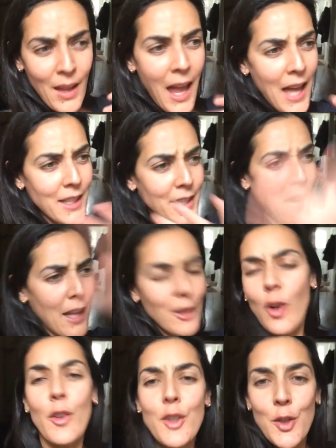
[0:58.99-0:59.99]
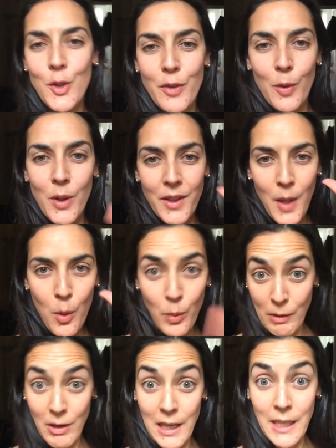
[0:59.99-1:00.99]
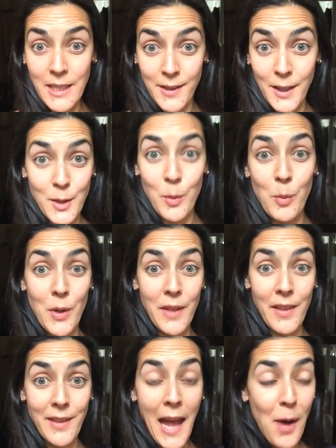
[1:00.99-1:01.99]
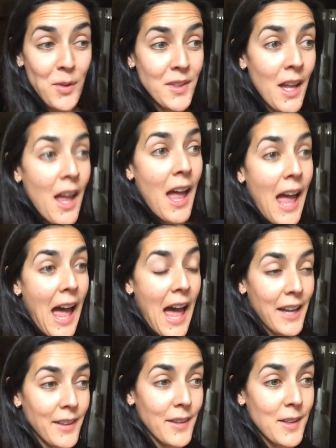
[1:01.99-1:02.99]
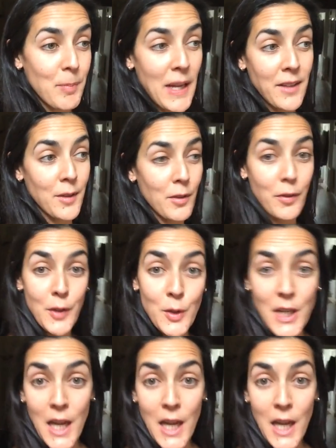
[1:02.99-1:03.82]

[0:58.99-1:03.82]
And yeah, long and the short of it was, we really decided we wanted this house. And in the space of a few